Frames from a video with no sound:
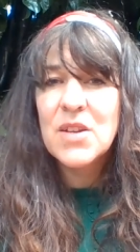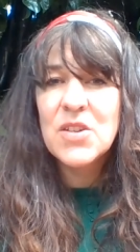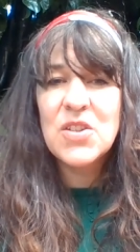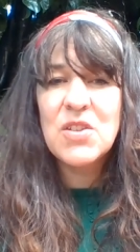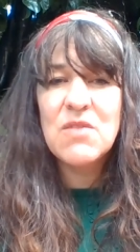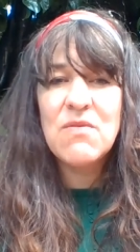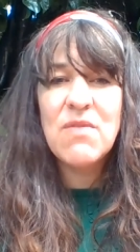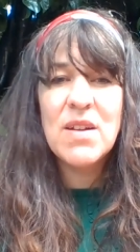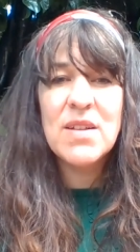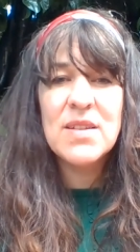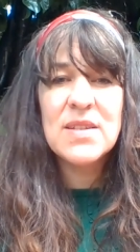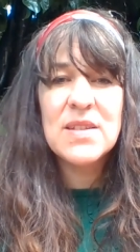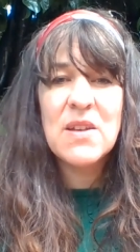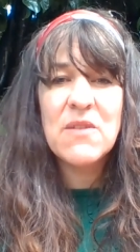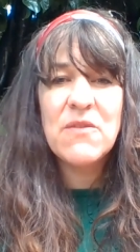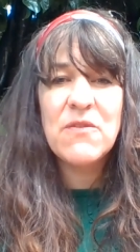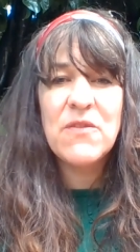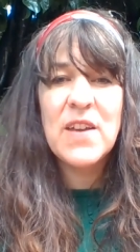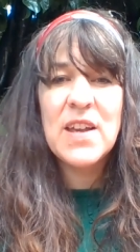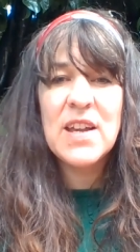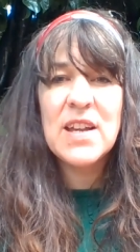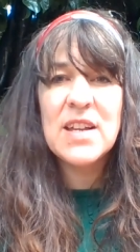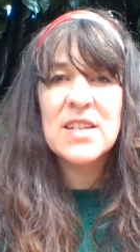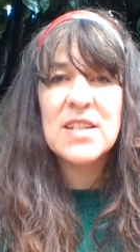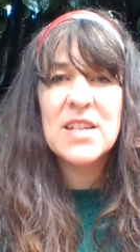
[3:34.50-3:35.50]
She runs her
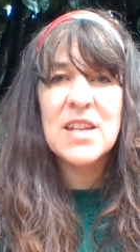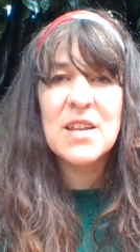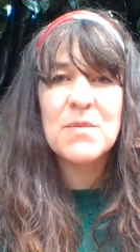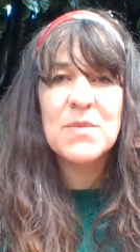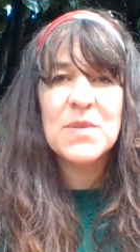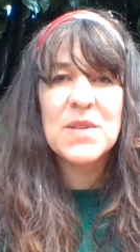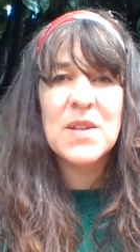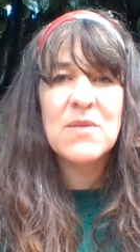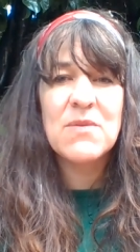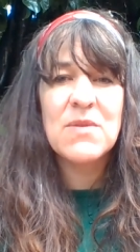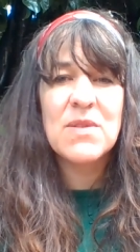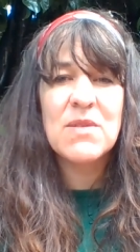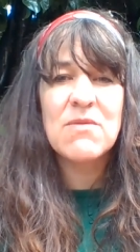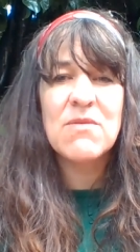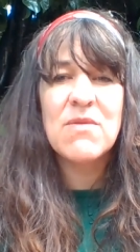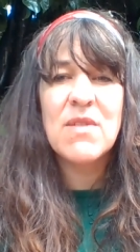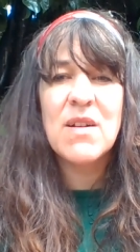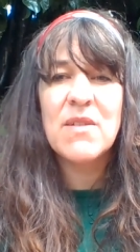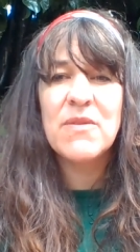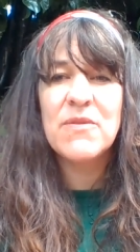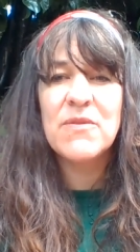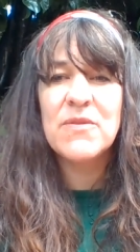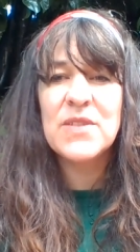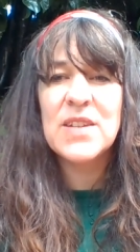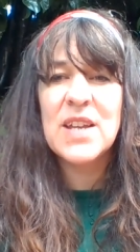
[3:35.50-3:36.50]
fingertips over the
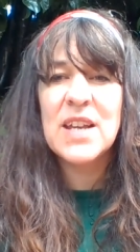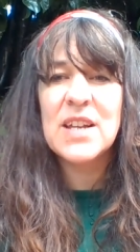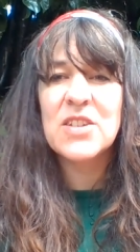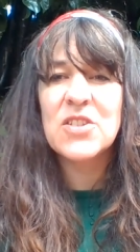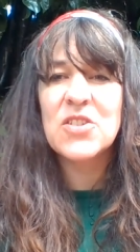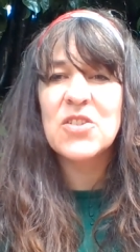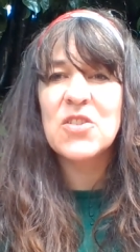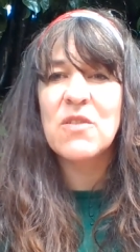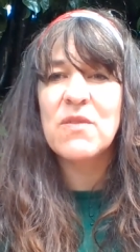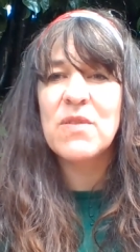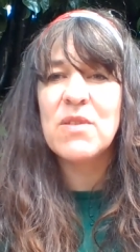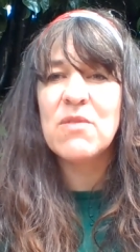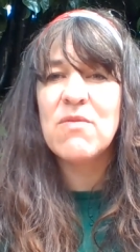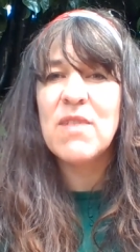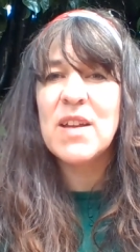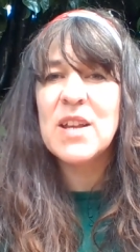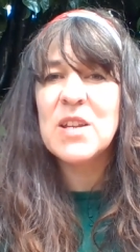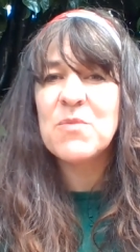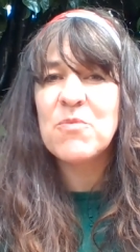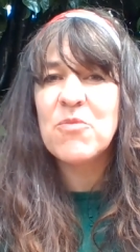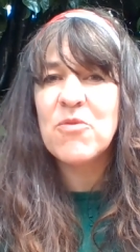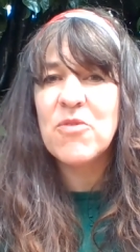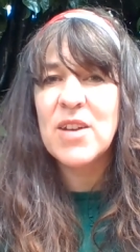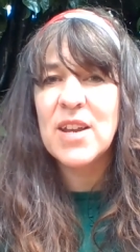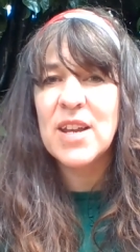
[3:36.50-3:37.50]
rough texture of the
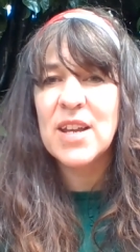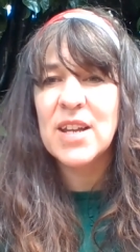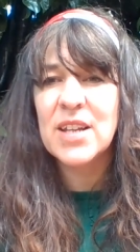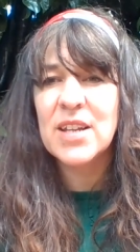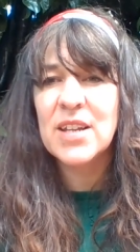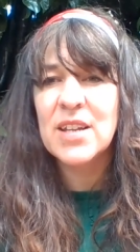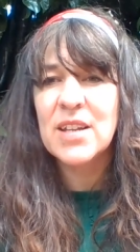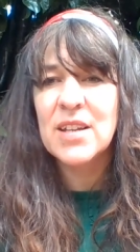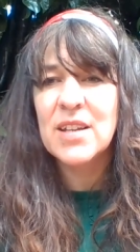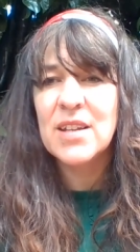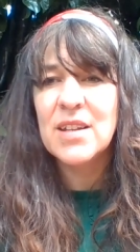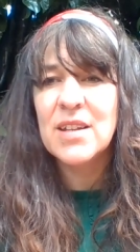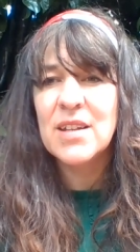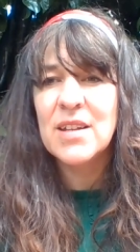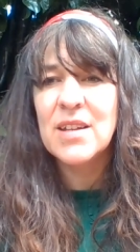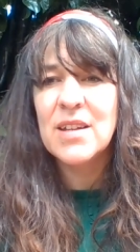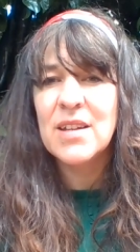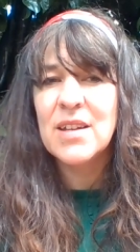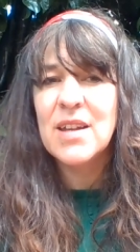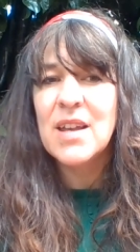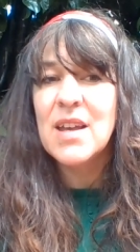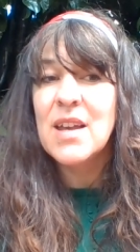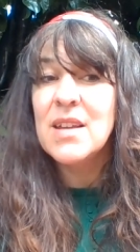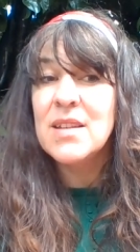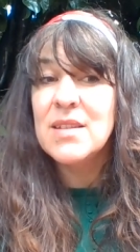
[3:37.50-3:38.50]
red brick.
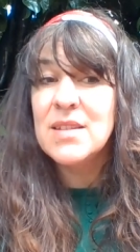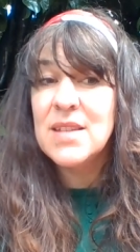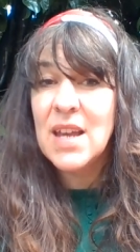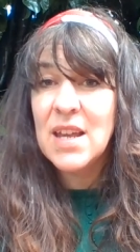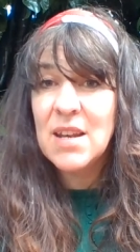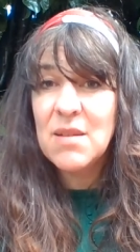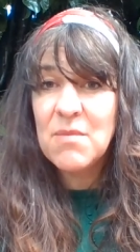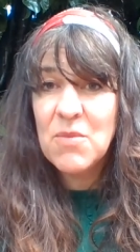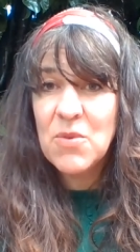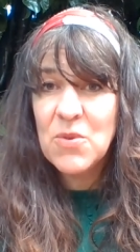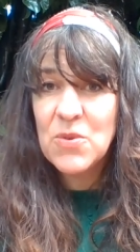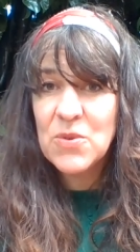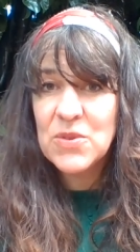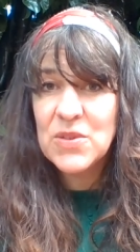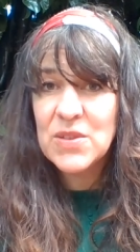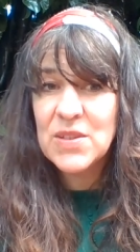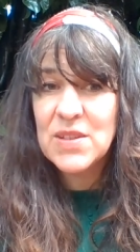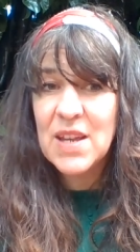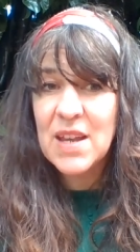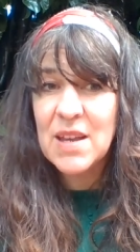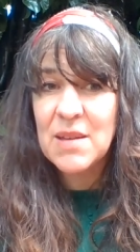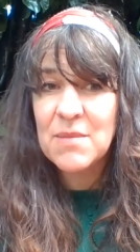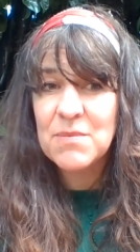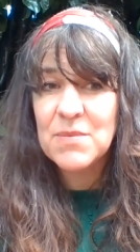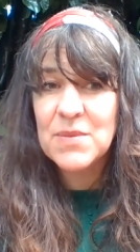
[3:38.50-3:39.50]
Ten more
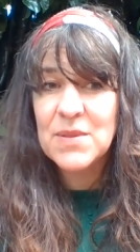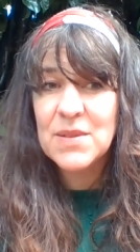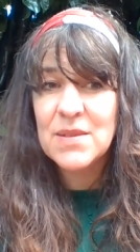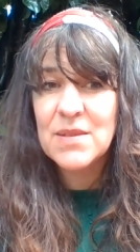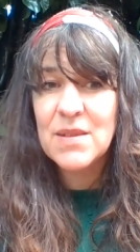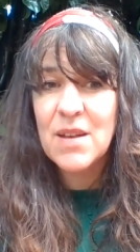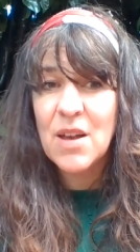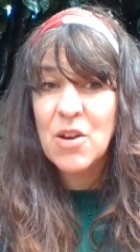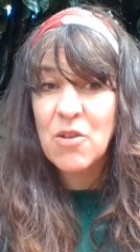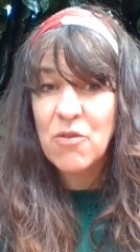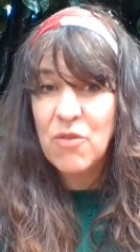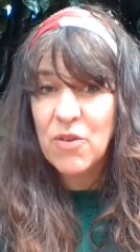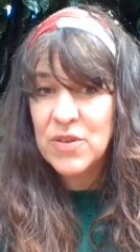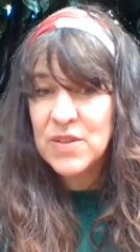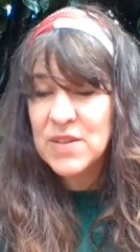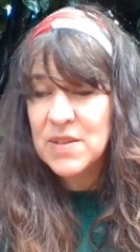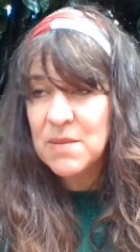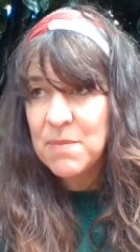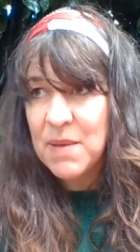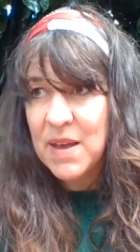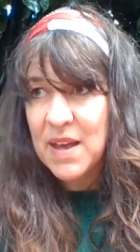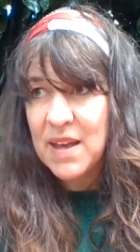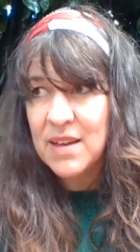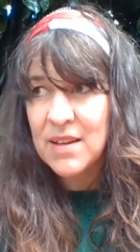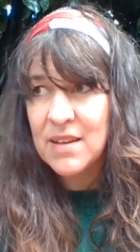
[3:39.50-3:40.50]
steps across
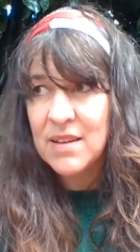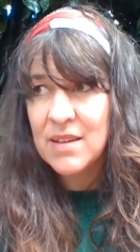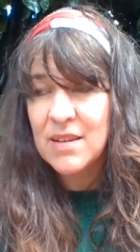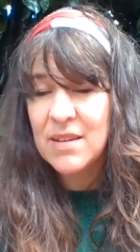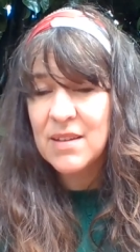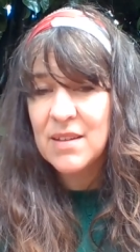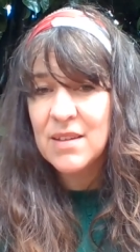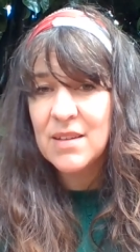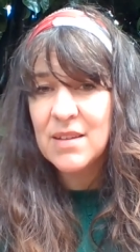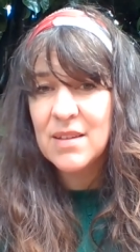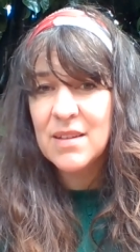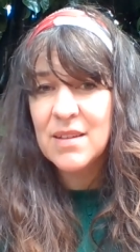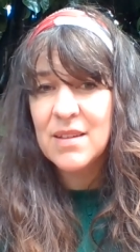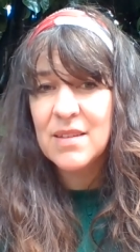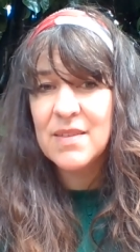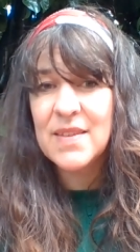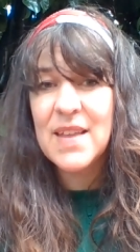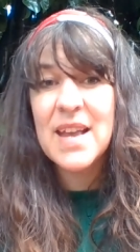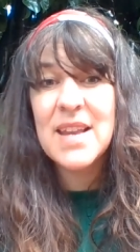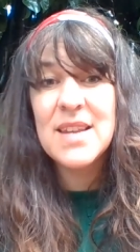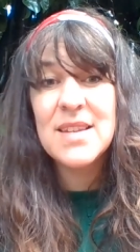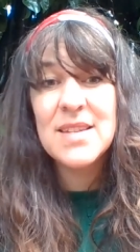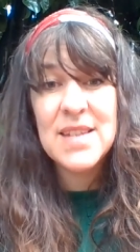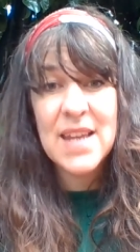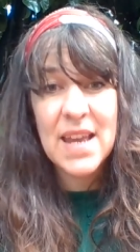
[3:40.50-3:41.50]
the back.
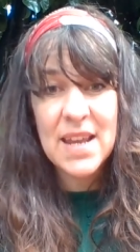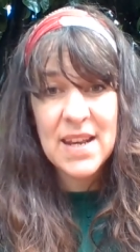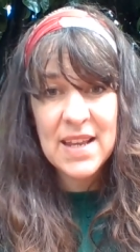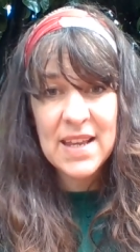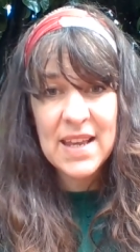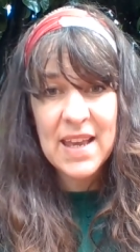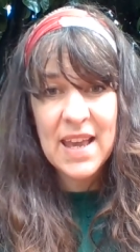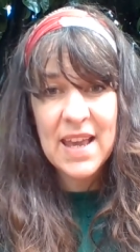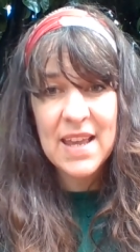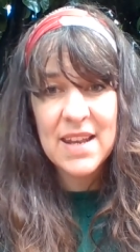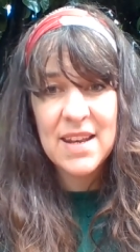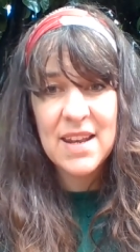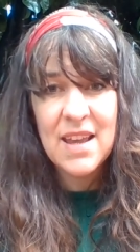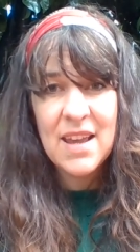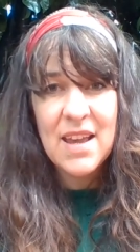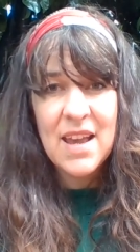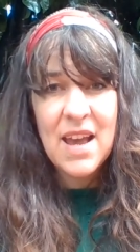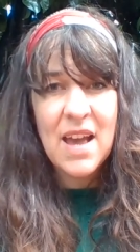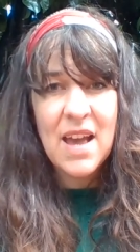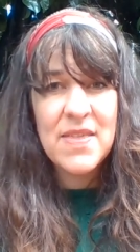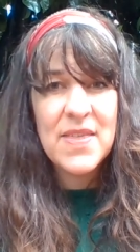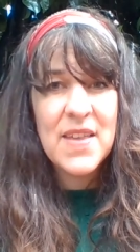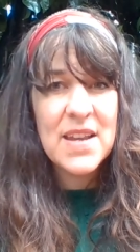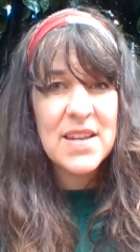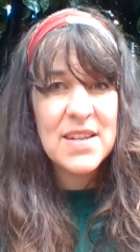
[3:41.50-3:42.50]
Then ten again,
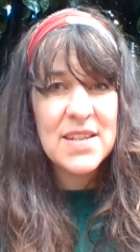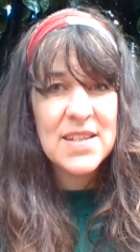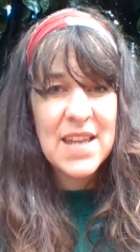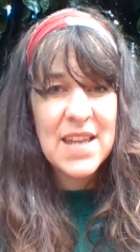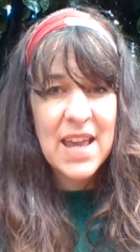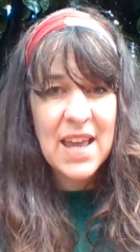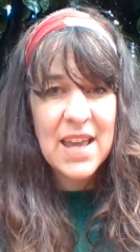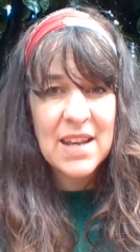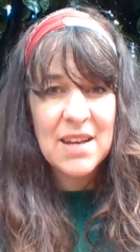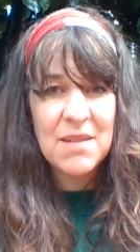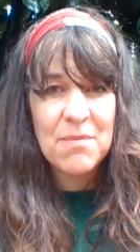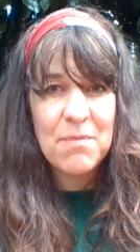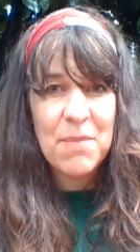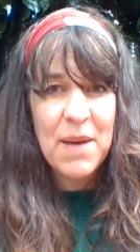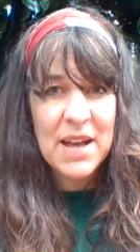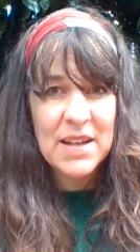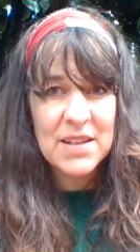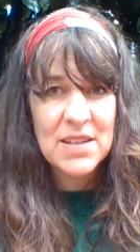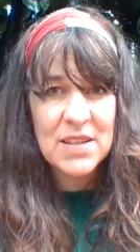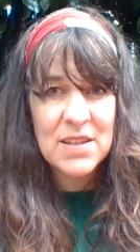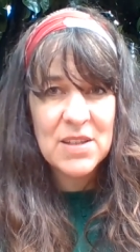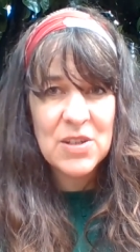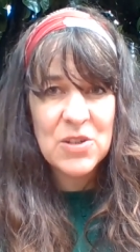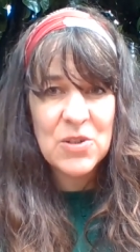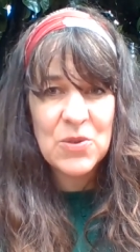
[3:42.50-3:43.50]
and then ten
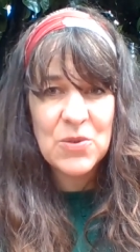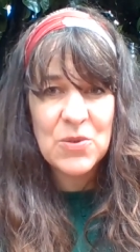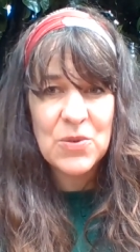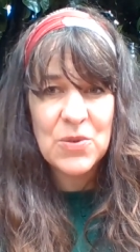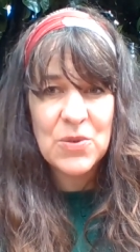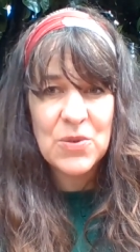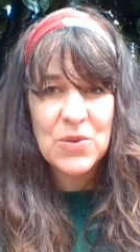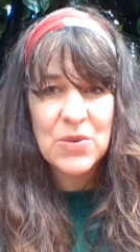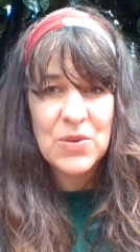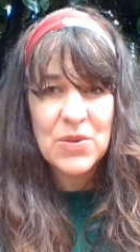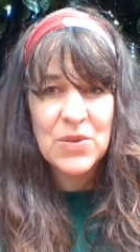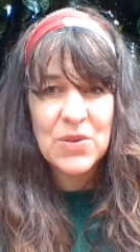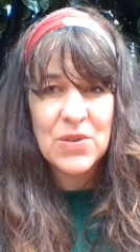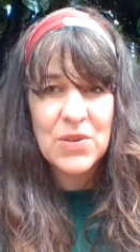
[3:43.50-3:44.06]
back to the door.